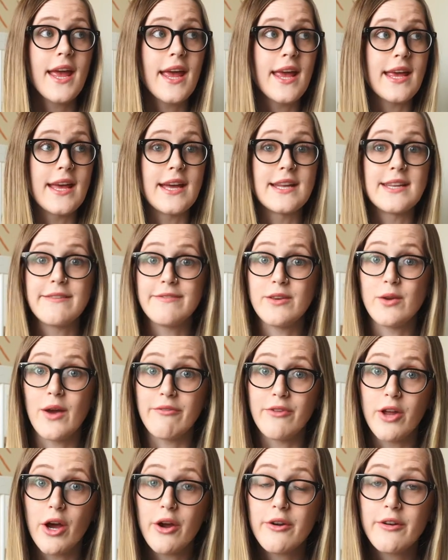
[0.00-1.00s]
and if you
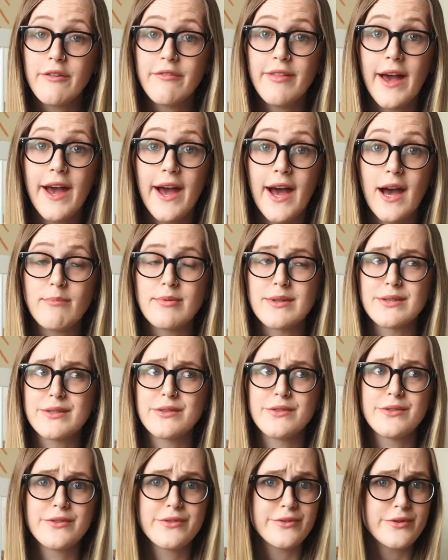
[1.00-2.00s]
have not heard of that app,
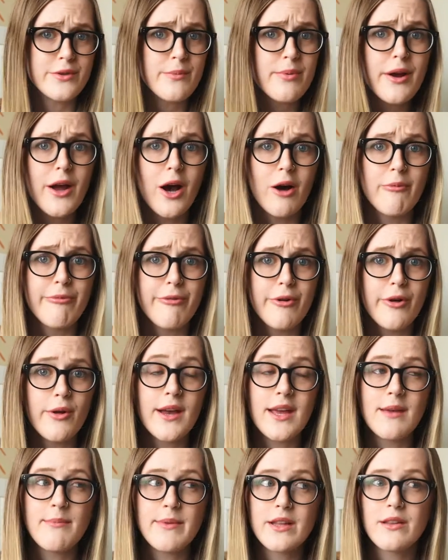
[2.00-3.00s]
it's super helpful.
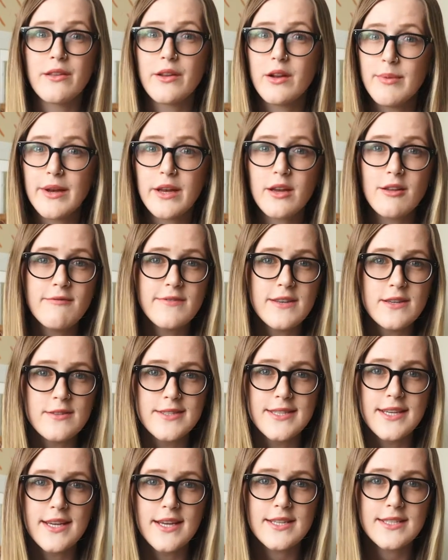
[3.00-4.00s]
It can be a little bit
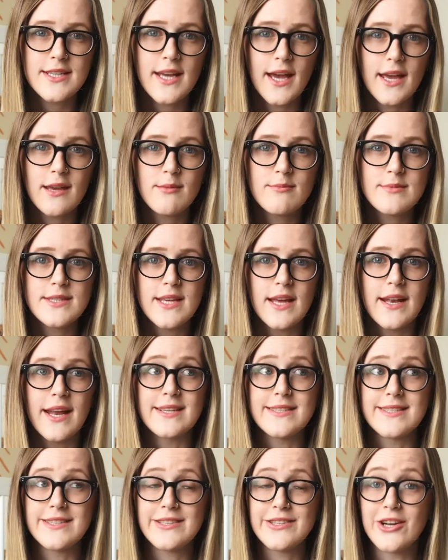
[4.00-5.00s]
confusing at times, and
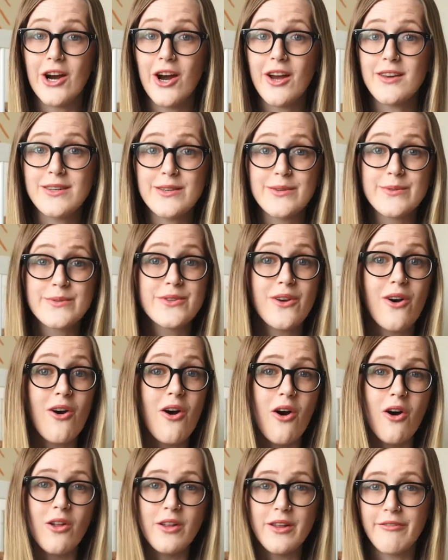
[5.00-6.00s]
I did not use
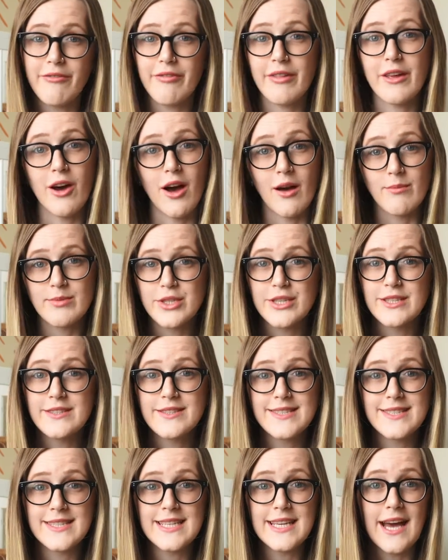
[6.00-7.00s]
all of the
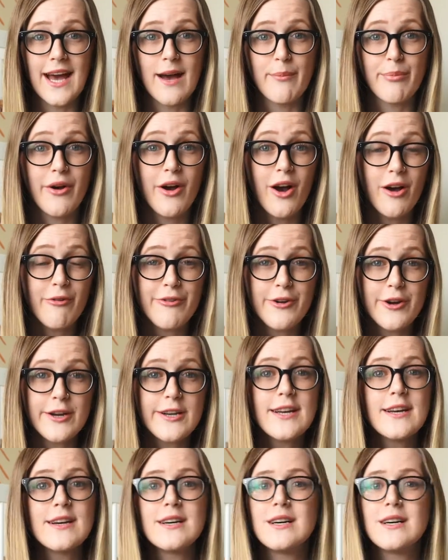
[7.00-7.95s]
options the app offered